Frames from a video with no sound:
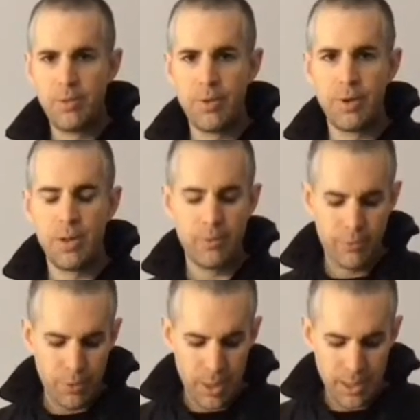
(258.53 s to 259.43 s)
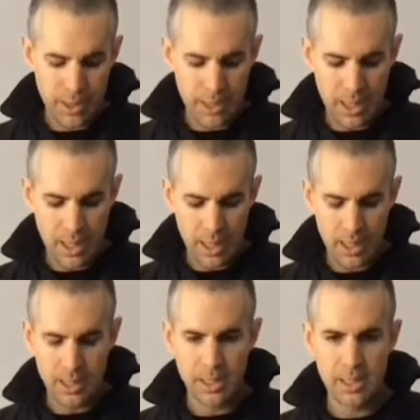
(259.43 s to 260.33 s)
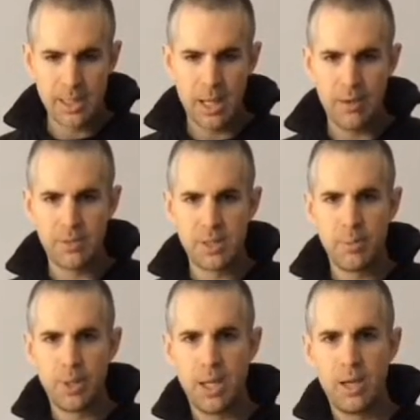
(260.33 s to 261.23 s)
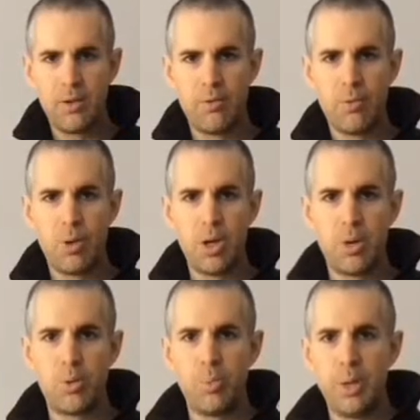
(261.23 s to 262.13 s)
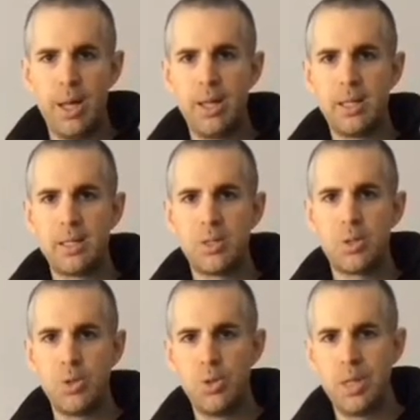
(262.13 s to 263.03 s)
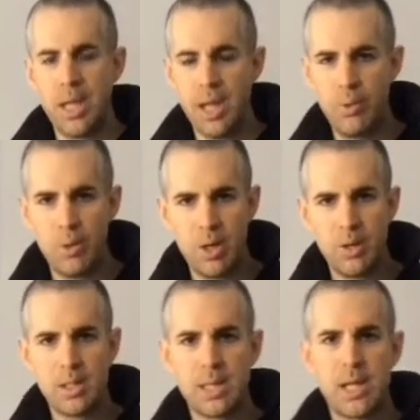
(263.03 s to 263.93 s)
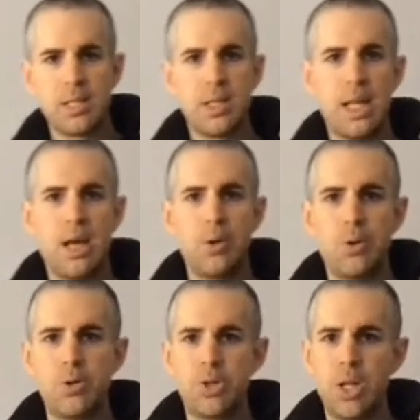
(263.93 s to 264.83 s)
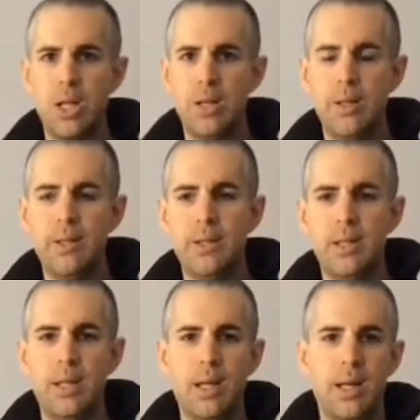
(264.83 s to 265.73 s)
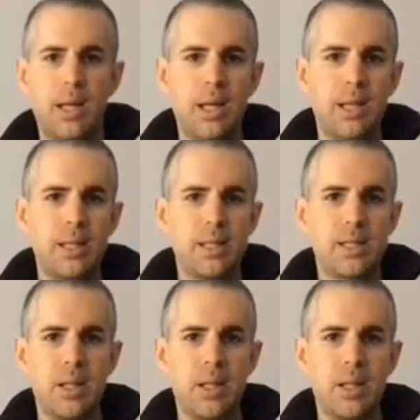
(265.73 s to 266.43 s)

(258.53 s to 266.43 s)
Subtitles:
for the front, and it does have some kind of water repellent, so you can wear this as an outer shell, and it does